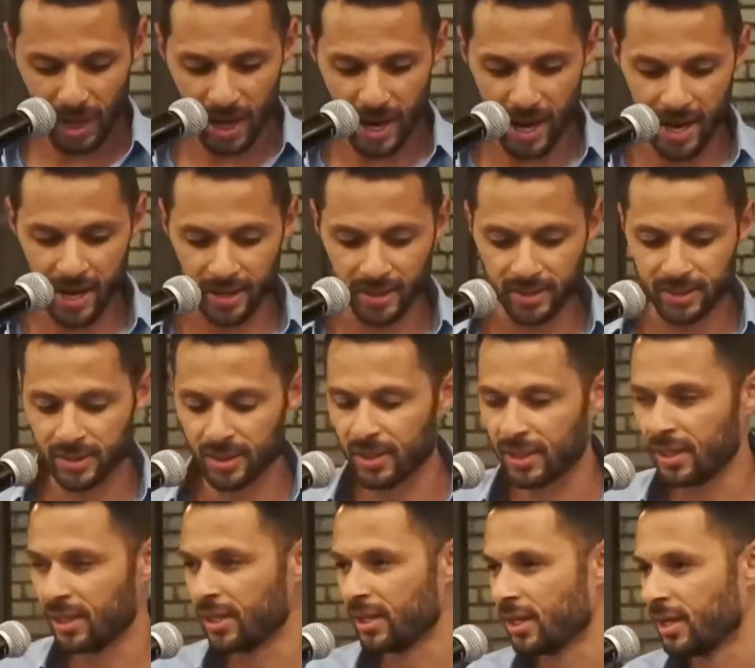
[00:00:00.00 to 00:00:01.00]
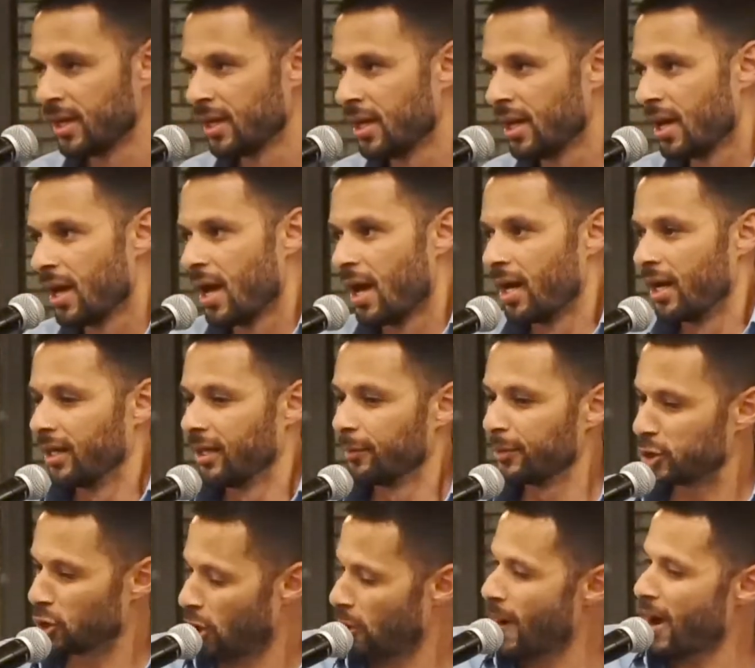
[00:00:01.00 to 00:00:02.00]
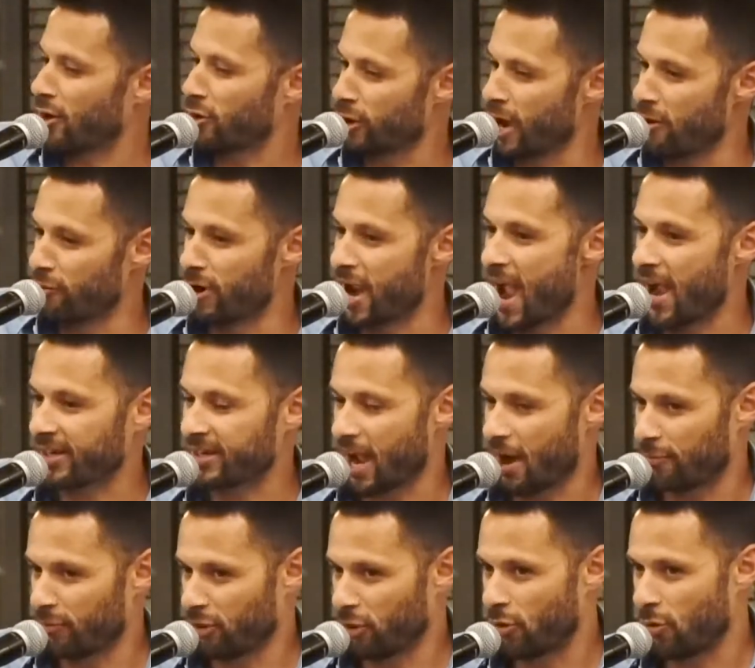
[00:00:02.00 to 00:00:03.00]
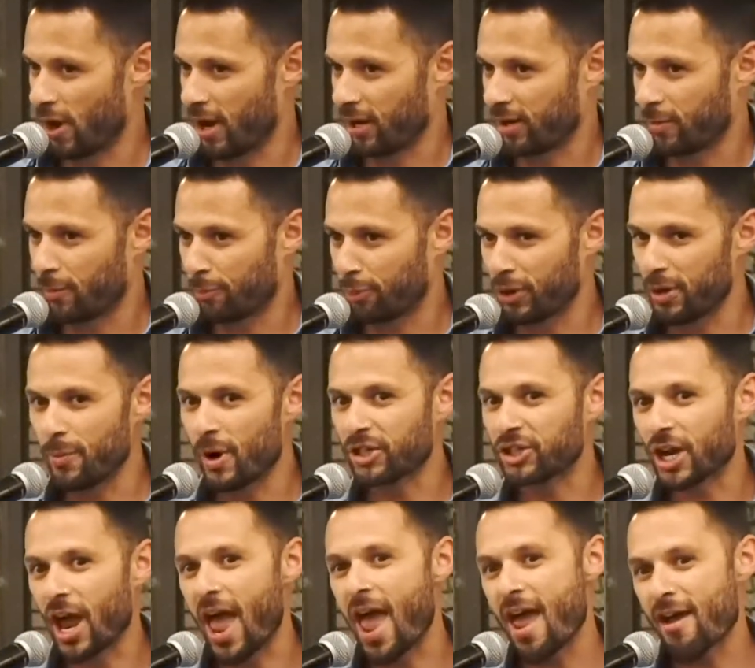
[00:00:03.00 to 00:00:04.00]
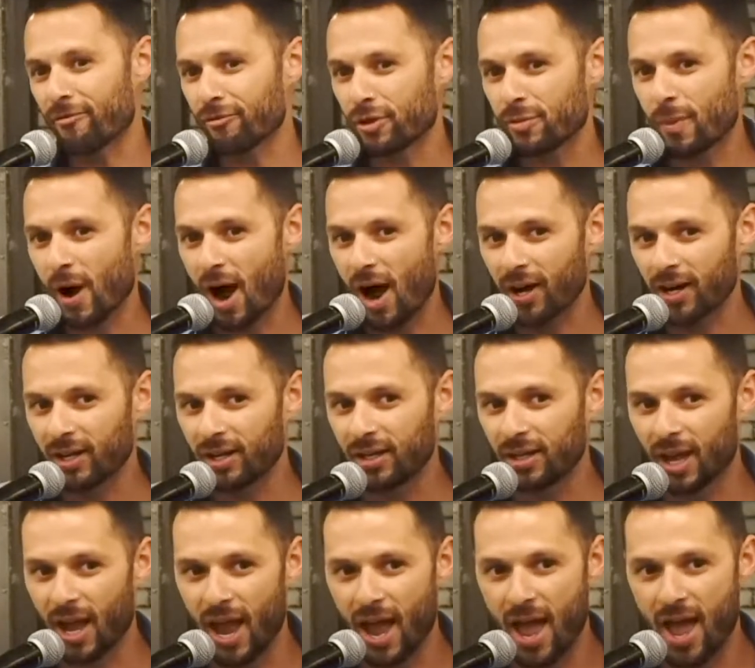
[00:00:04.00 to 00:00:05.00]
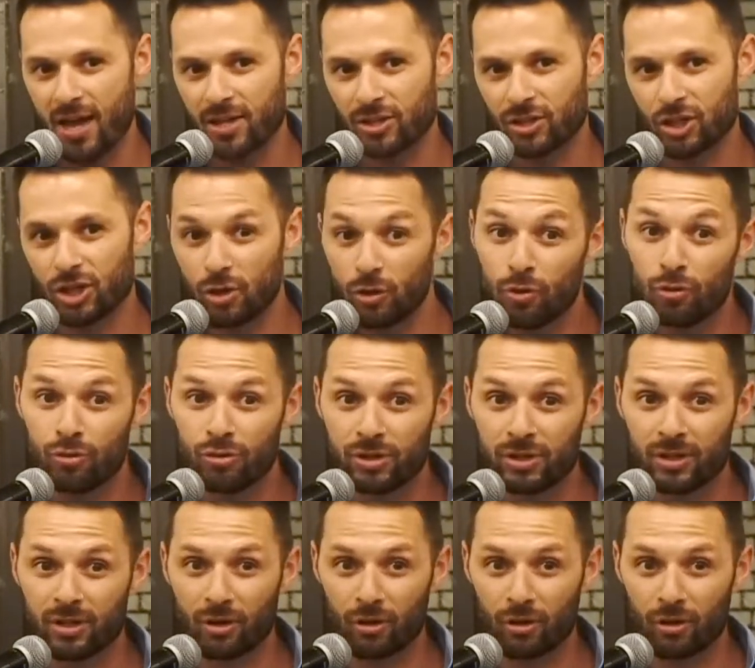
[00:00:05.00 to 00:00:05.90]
And let me talk about Create React app real quick. Pretty much everybody has used